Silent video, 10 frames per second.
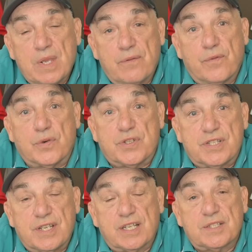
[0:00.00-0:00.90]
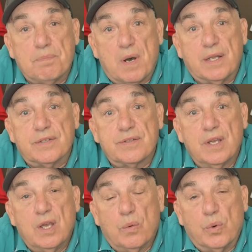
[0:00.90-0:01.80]
for 6 months
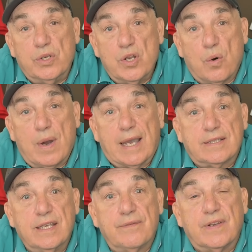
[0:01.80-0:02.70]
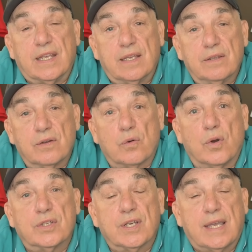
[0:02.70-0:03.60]
with no activity, they're
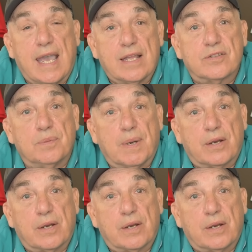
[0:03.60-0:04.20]
going to cancel my